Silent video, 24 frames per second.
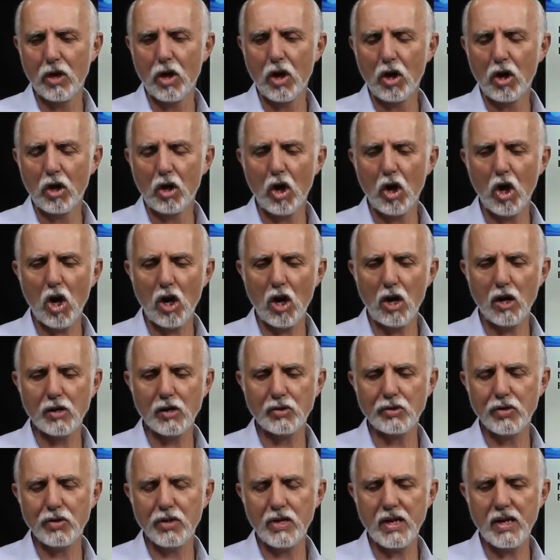
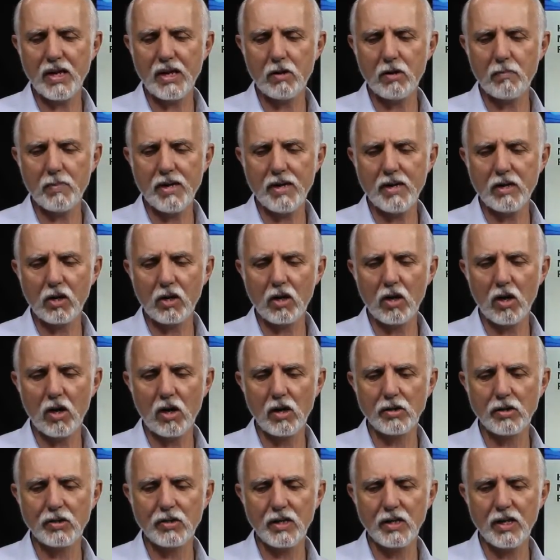cards, the intermediate
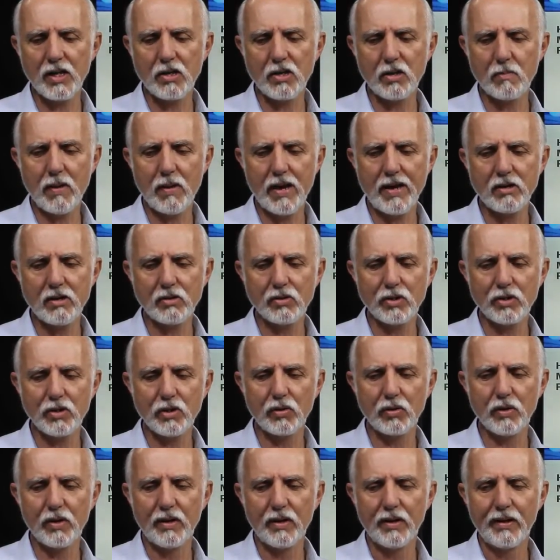cards in the minor suit.
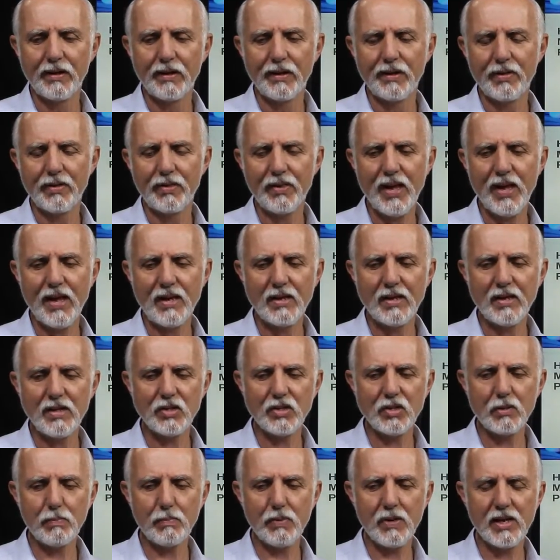That is a
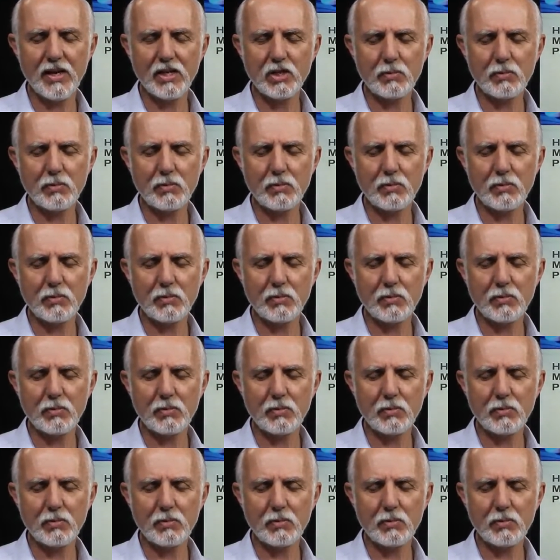plus,